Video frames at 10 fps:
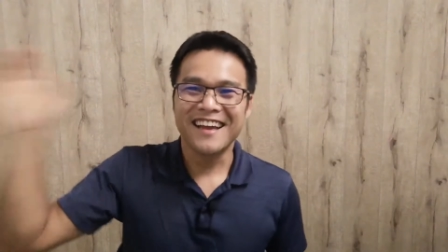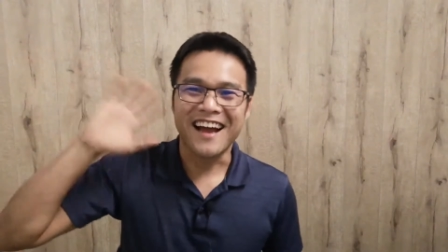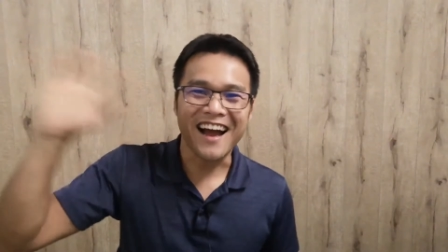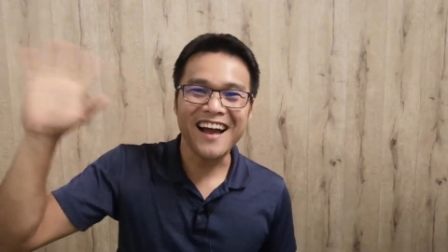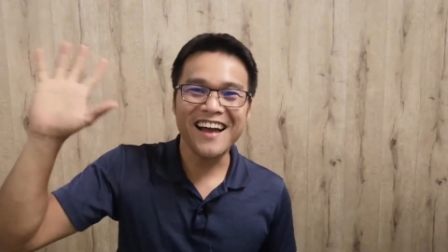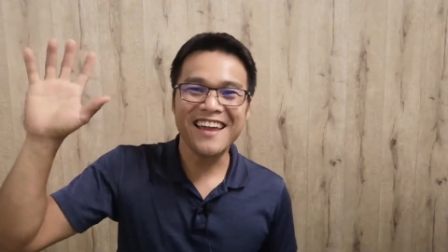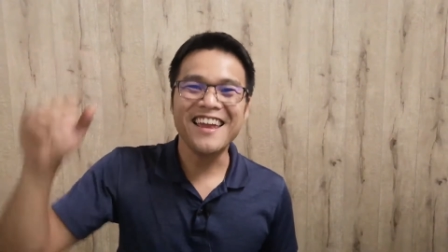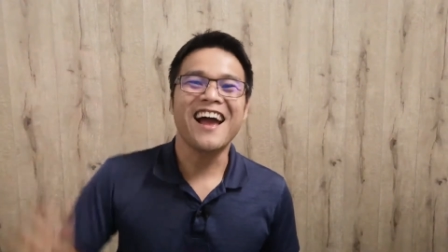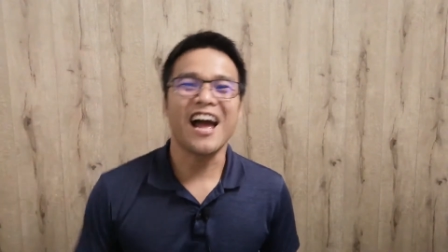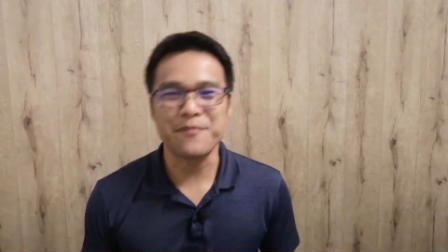
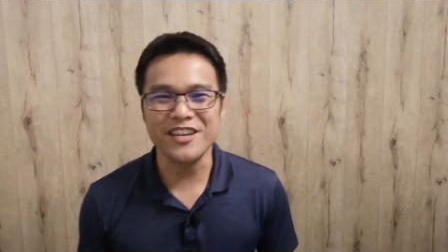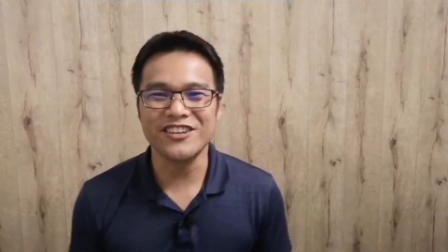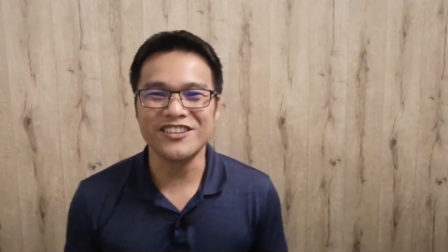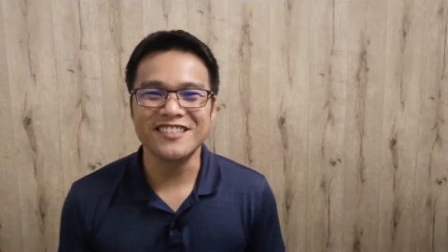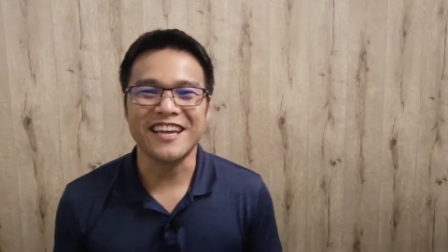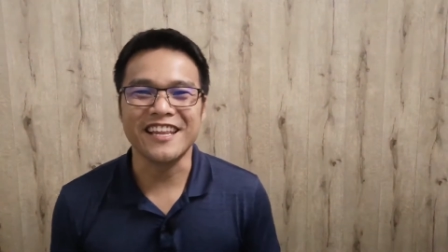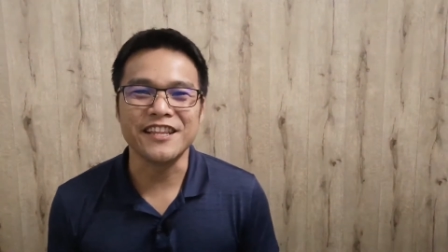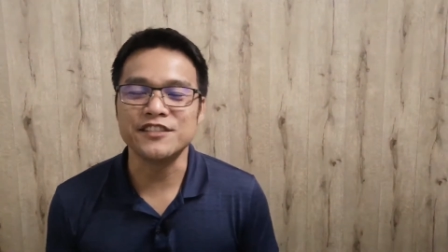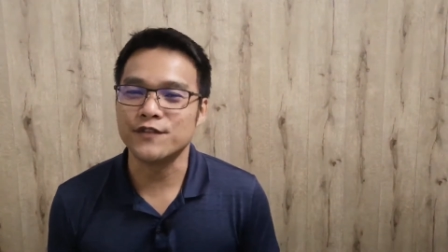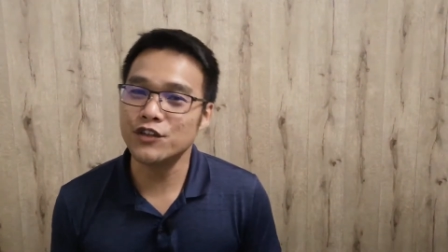Hi, I'm Ino. In
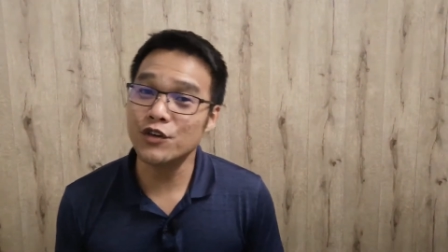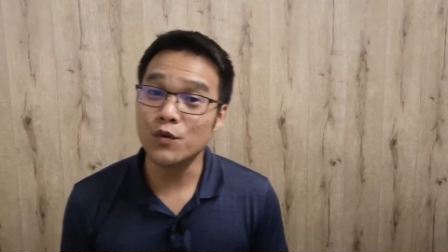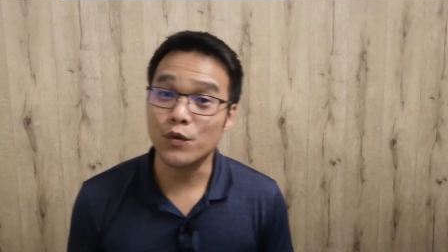this video,